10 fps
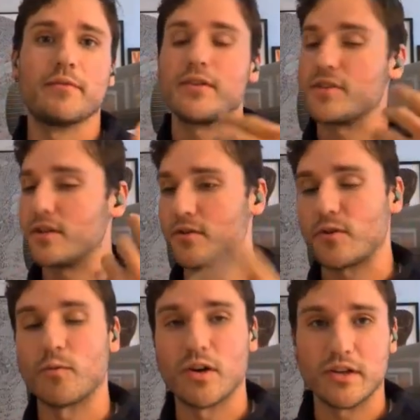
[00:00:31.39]
such that you
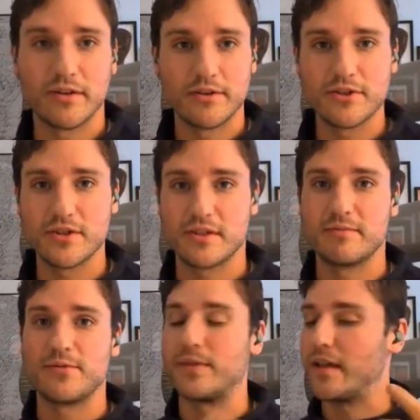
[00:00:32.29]
can work in large
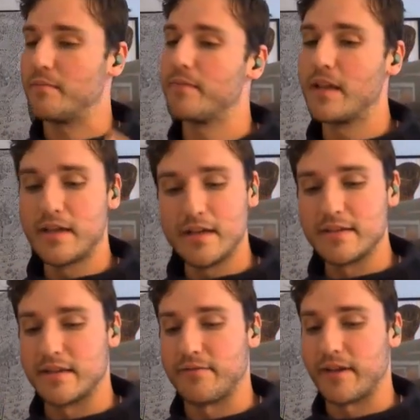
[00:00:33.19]
systems with them,
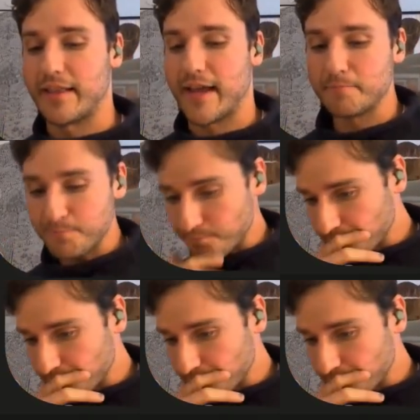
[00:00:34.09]
stuff like that.